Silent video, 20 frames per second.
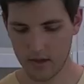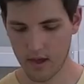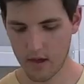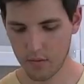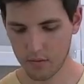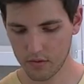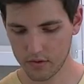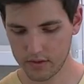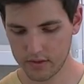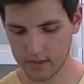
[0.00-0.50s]
then
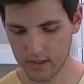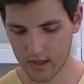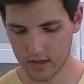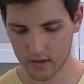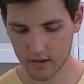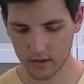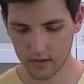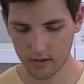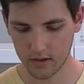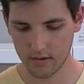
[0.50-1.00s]
we'll set
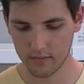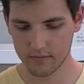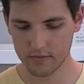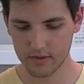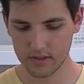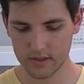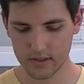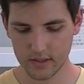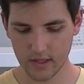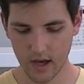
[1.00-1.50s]
the leaves
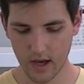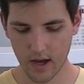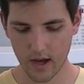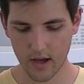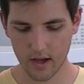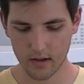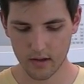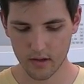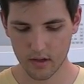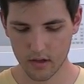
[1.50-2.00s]

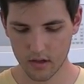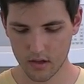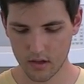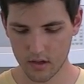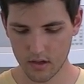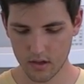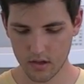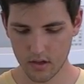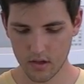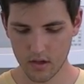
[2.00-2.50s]
aside
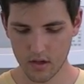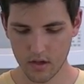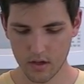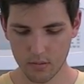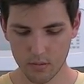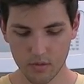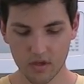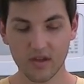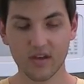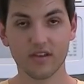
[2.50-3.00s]

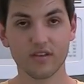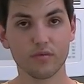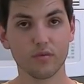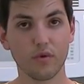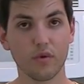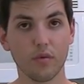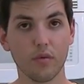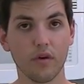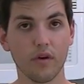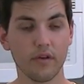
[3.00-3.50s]
because
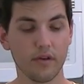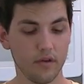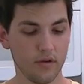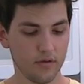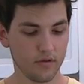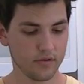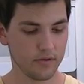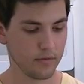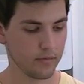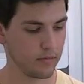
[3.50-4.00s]
we will
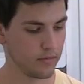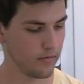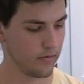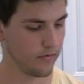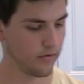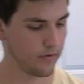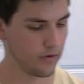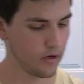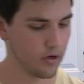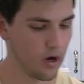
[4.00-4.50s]
use them
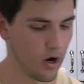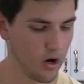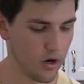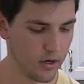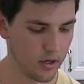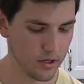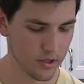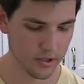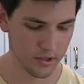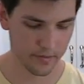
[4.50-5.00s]
for
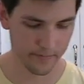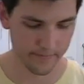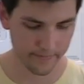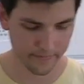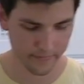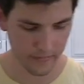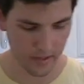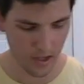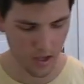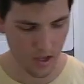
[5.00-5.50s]
garnish.
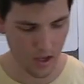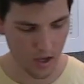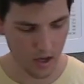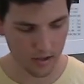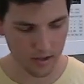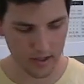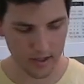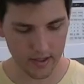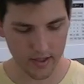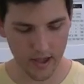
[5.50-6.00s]

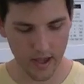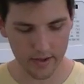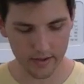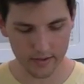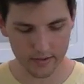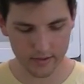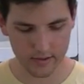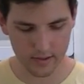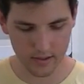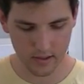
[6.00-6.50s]
Okay,
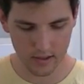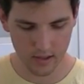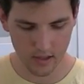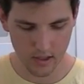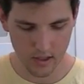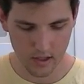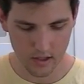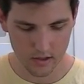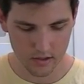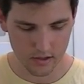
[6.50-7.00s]
next,
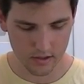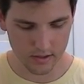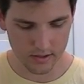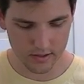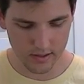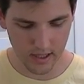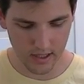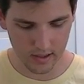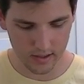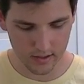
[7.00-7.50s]
just
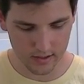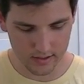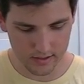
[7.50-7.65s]
take the